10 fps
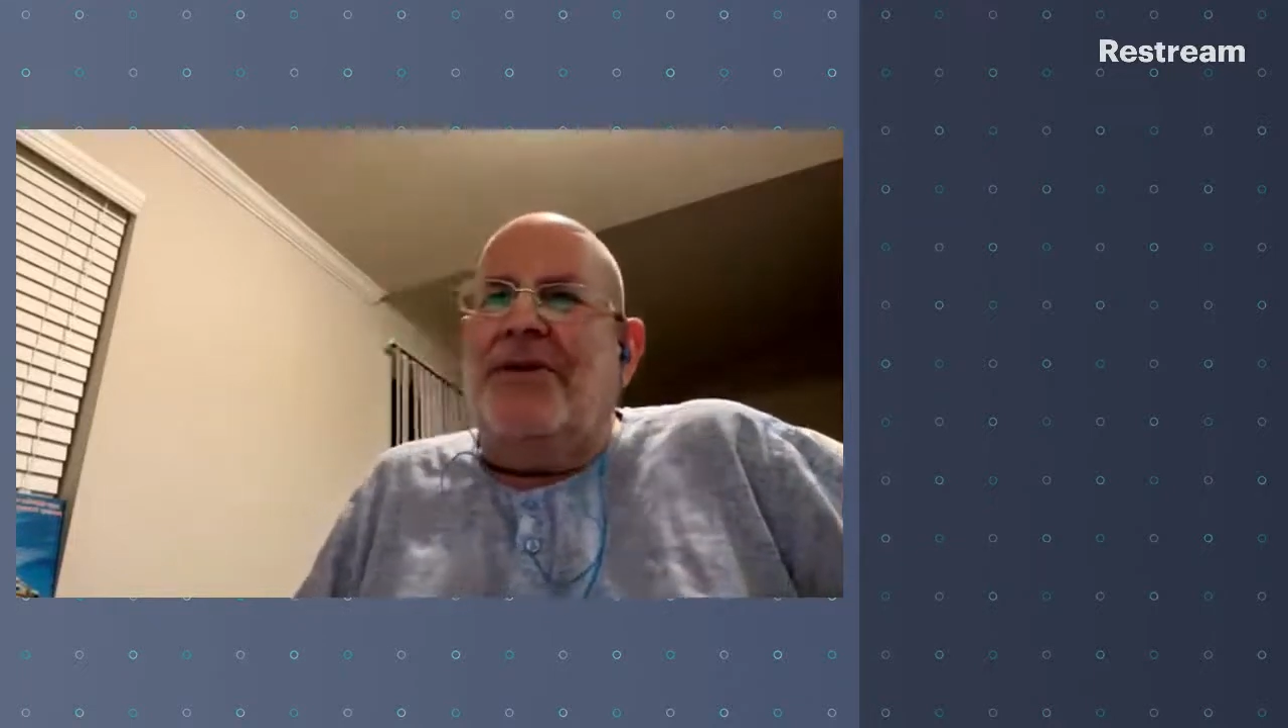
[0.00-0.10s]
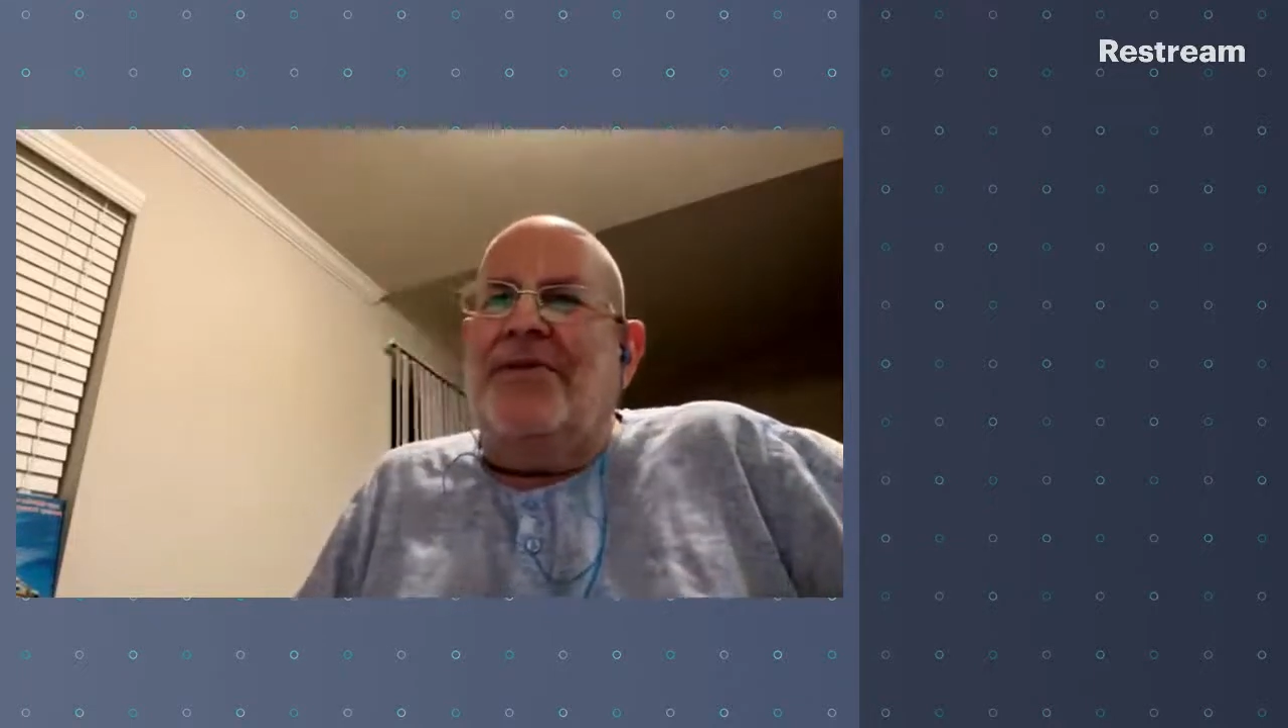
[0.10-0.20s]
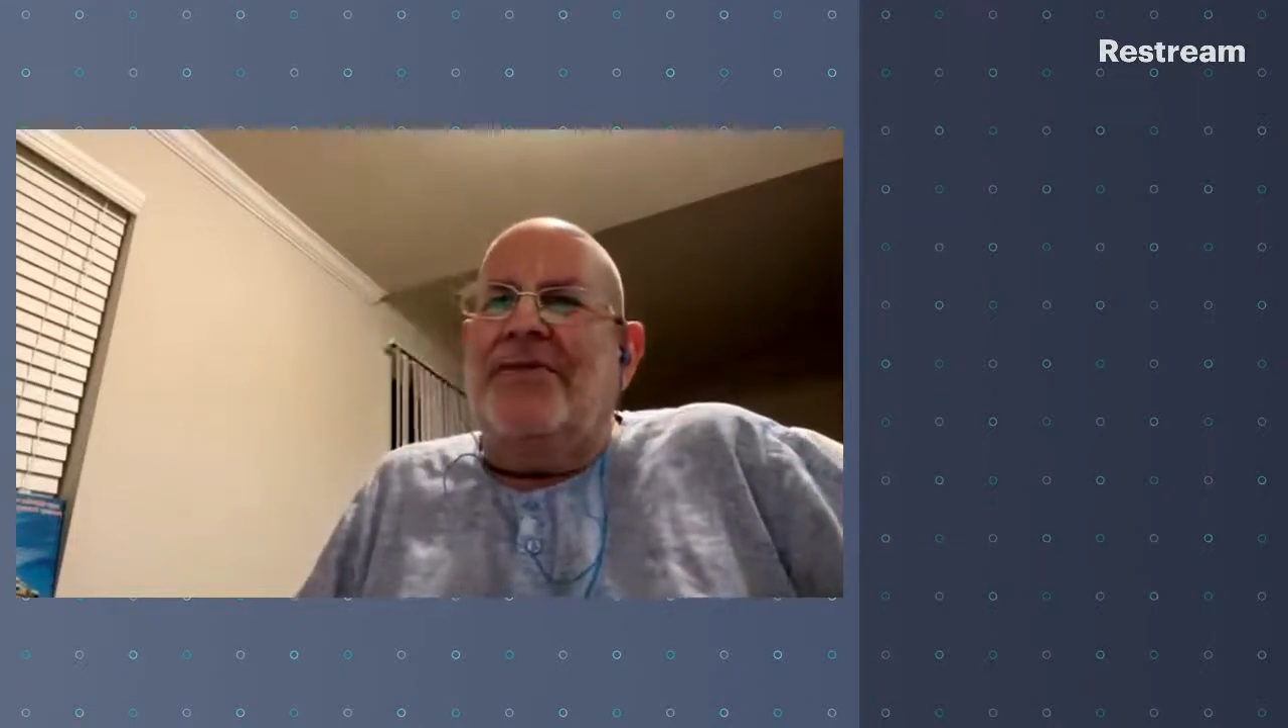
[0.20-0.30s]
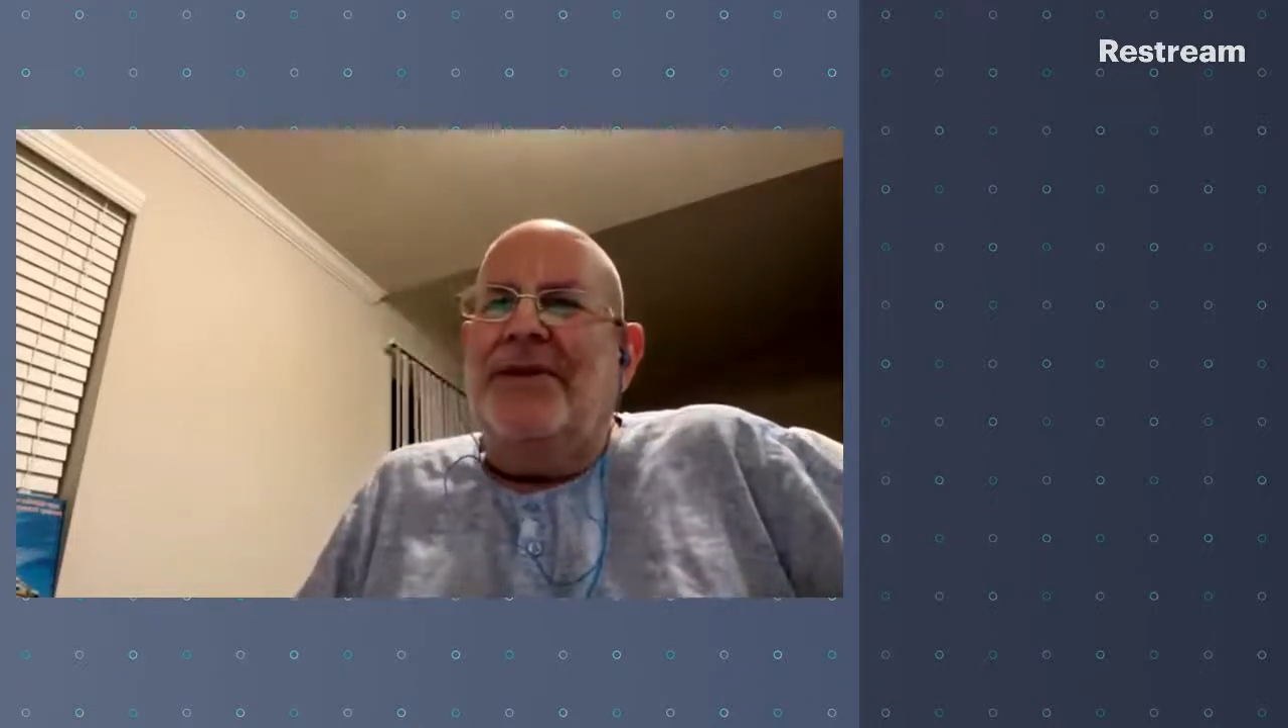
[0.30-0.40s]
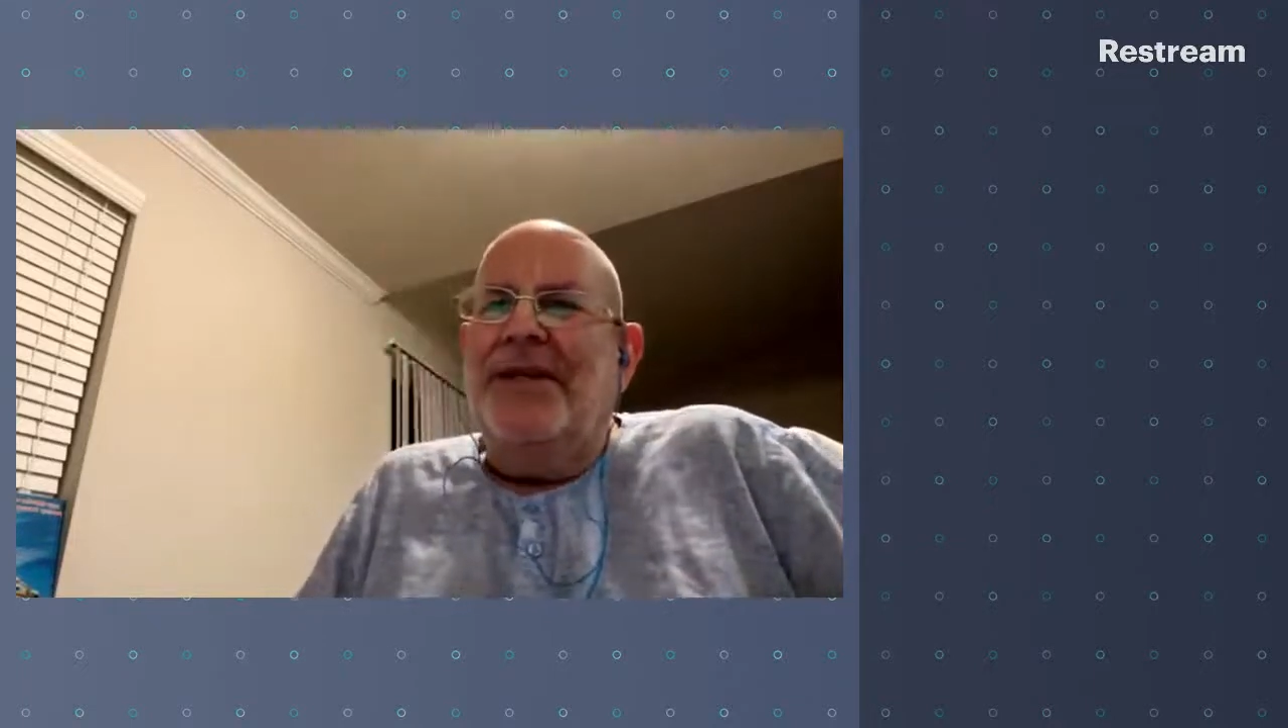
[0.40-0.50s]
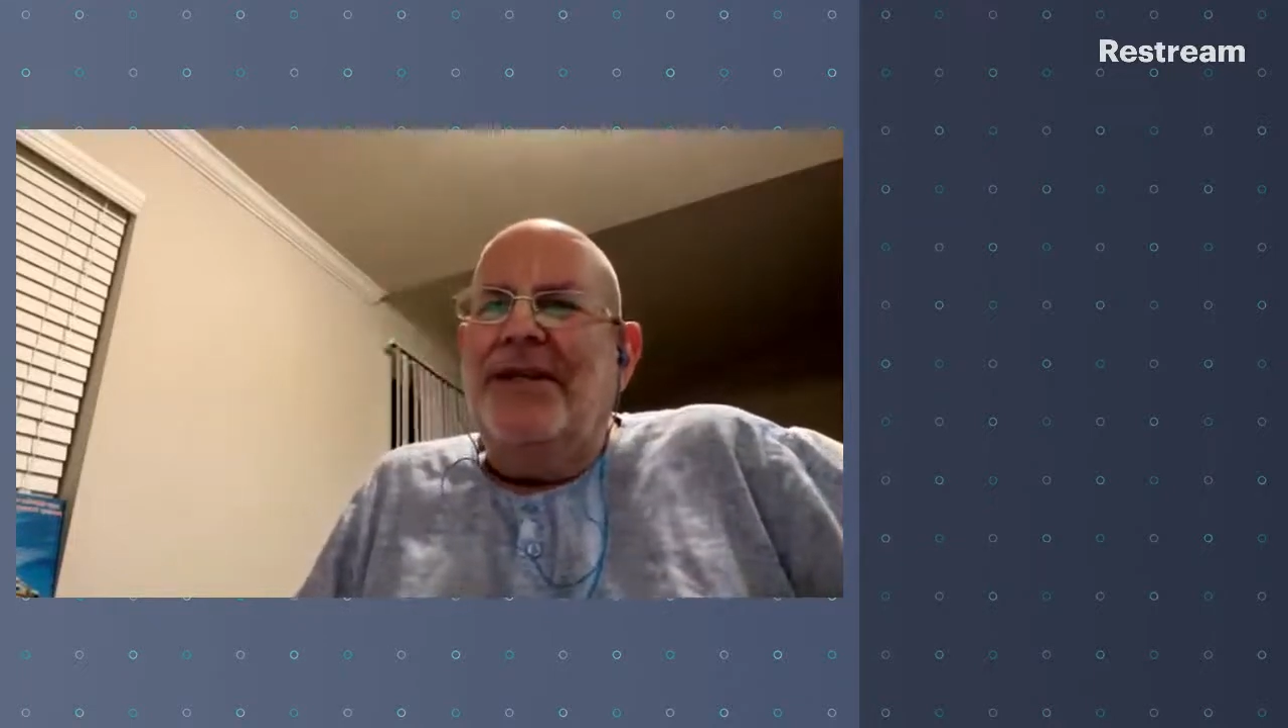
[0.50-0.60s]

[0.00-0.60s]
of